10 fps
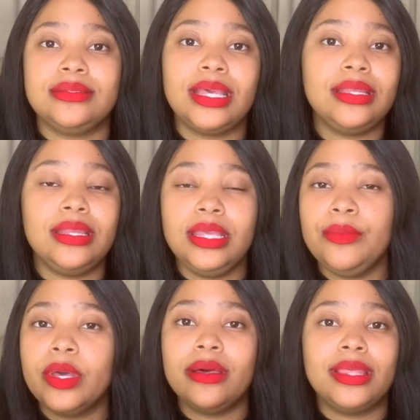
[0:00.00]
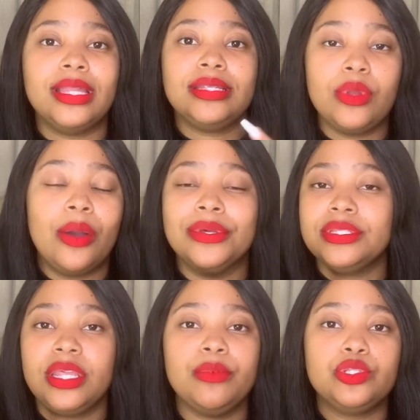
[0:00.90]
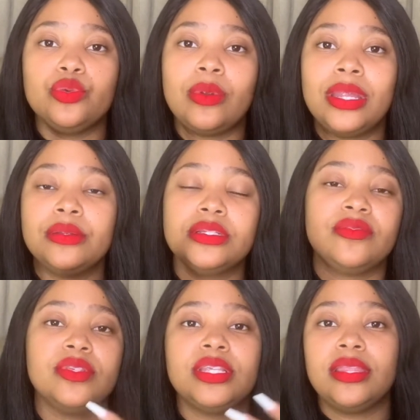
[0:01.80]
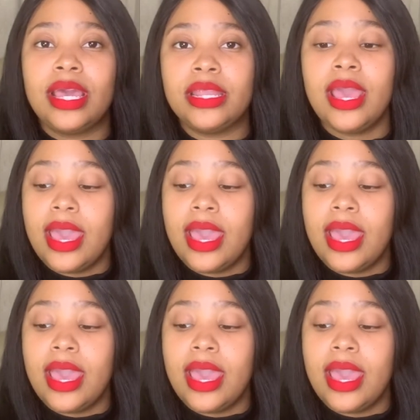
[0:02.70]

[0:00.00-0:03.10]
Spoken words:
send an email that I wasn't able to write because of this and that.